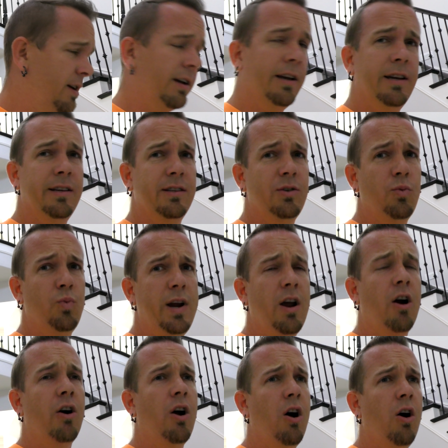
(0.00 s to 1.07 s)
because we
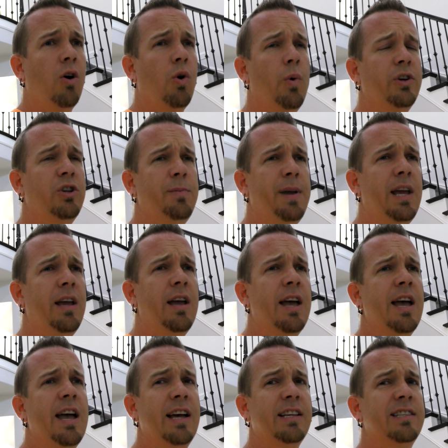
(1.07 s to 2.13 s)
are all going to be
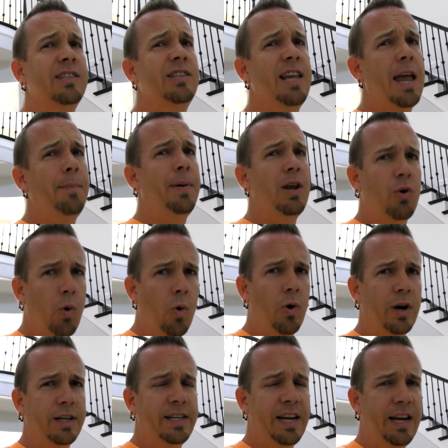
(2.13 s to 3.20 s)
escaping
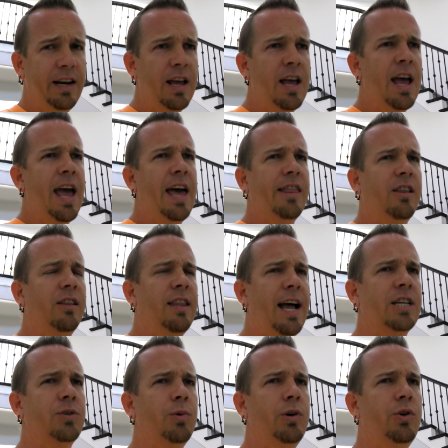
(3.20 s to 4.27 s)
quarantine, and the
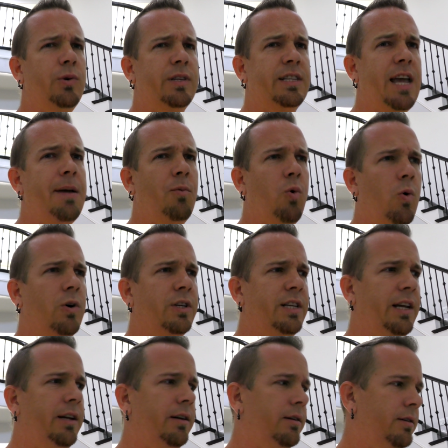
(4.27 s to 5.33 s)
last one to escape
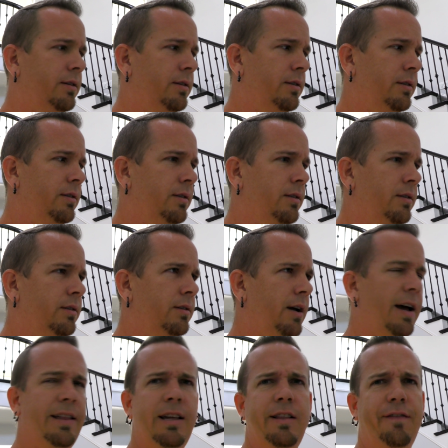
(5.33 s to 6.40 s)
quarantine
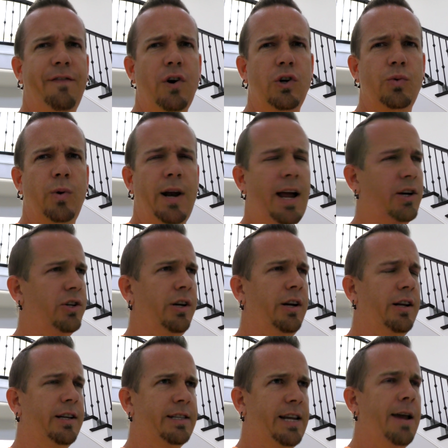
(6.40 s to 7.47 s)
I think the first one actually
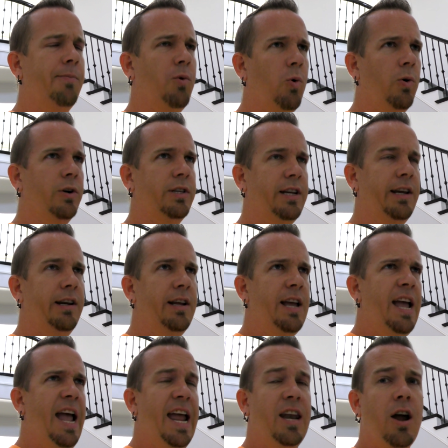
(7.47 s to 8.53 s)
to escape quarantine
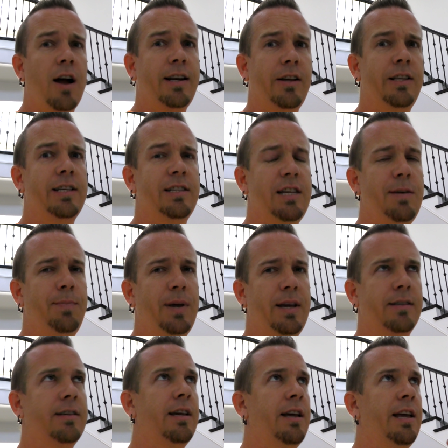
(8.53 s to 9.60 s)
and knock down these
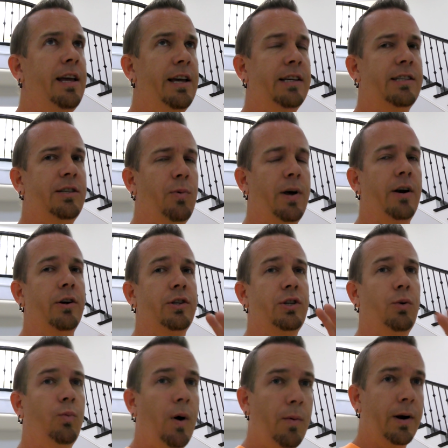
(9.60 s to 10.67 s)
TPs is the winner. So
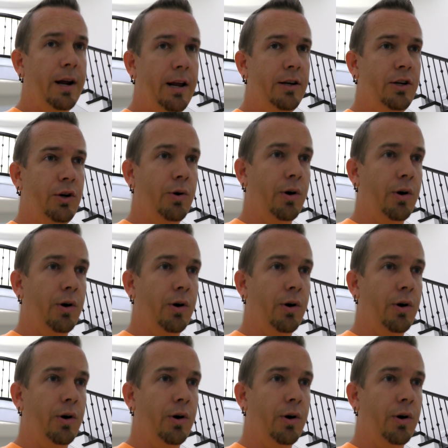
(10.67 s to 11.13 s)
what we're gonna do,